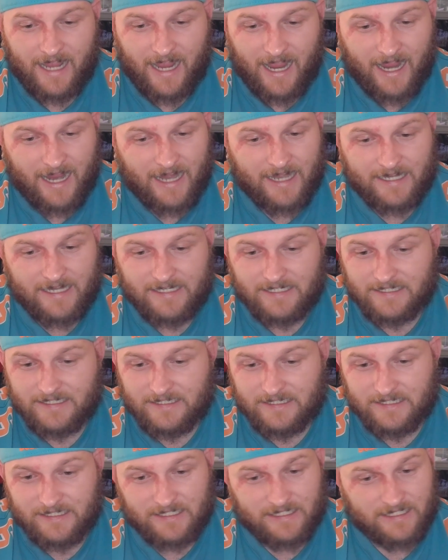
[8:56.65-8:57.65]

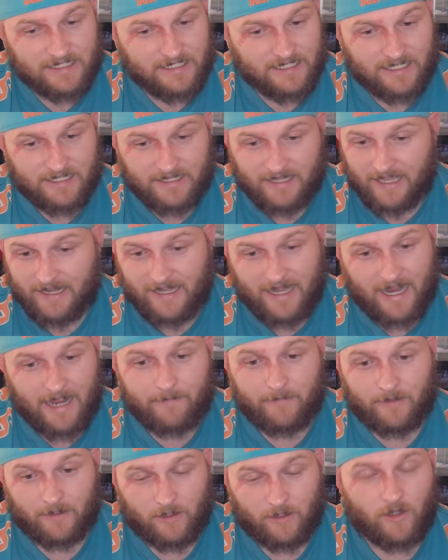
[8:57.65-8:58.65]
and they
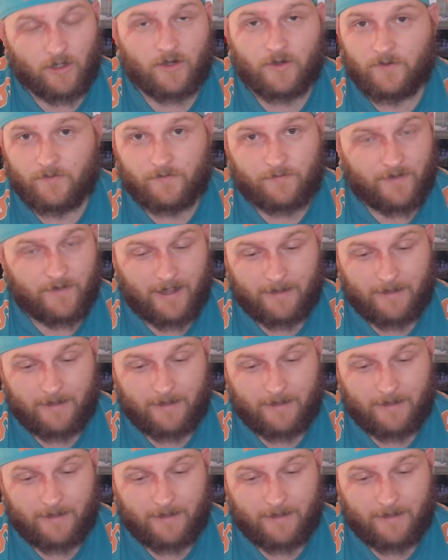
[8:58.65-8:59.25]
name a lot of